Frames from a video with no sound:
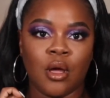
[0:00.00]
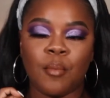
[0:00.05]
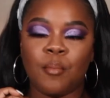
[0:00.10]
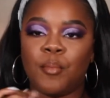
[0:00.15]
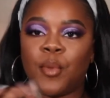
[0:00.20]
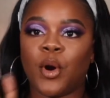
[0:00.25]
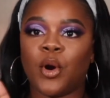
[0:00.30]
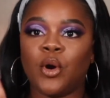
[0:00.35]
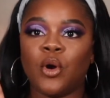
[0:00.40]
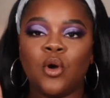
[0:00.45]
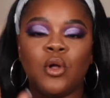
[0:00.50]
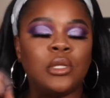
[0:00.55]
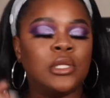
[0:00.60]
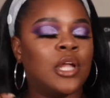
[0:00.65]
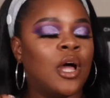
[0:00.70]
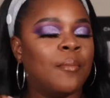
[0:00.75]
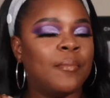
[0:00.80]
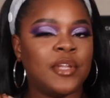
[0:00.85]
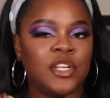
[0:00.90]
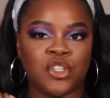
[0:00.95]
Pearl,
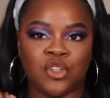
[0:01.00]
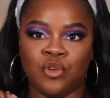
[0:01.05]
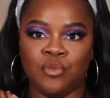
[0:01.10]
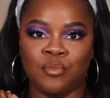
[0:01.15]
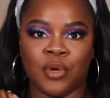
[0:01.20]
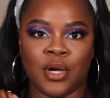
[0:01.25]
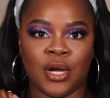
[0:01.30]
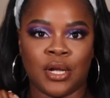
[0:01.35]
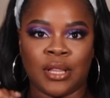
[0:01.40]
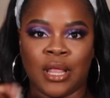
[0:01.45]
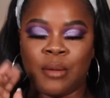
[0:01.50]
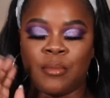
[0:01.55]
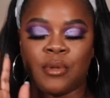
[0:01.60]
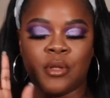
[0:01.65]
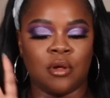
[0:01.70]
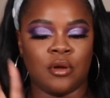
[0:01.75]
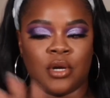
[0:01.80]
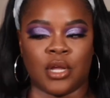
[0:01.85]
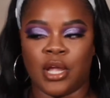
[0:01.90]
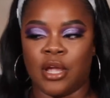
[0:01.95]
Lump, and Junebug, they
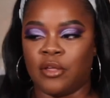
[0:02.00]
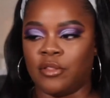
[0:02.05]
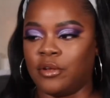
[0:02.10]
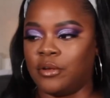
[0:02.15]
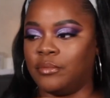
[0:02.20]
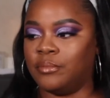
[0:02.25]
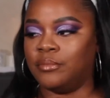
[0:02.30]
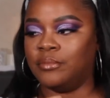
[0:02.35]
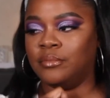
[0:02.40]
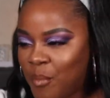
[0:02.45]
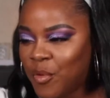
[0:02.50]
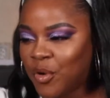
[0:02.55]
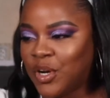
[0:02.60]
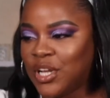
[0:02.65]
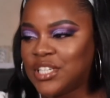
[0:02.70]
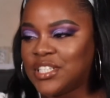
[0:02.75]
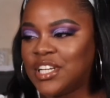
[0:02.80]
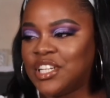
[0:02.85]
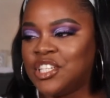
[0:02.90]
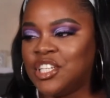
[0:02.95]
belong together.
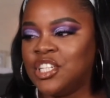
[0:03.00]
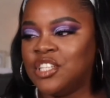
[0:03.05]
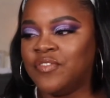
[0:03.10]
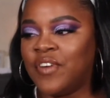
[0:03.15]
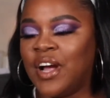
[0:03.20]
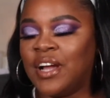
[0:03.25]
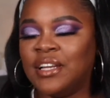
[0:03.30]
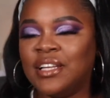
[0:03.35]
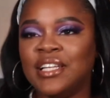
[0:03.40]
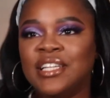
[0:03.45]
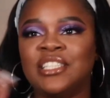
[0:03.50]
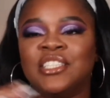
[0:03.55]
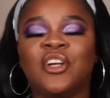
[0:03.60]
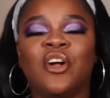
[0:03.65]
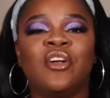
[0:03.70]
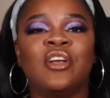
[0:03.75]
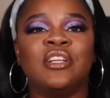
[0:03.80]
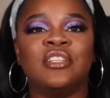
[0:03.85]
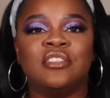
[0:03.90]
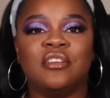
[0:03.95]
Monique says she's finally
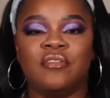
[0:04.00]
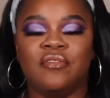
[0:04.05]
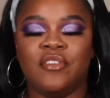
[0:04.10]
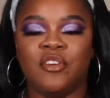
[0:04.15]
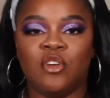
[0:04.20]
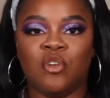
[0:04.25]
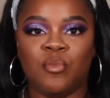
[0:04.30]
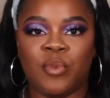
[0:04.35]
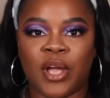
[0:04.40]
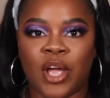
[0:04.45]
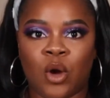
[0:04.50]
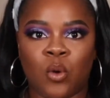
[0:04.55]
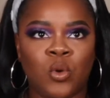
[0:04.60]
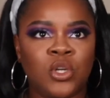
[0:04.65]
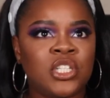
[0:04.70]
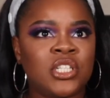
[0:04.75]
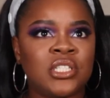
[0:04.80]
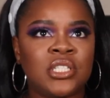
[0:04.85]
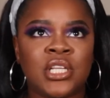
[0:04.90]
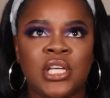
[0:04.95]
starting to feel bad,
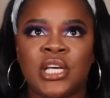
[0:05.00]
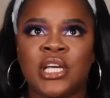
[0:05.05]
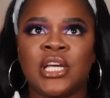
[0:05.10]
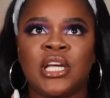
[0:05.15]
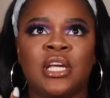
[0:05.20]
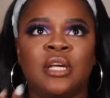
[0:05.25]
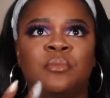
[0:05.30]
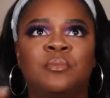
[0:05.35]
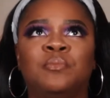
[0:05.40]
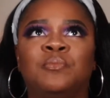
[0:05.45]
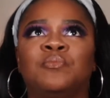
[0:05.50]
which is good.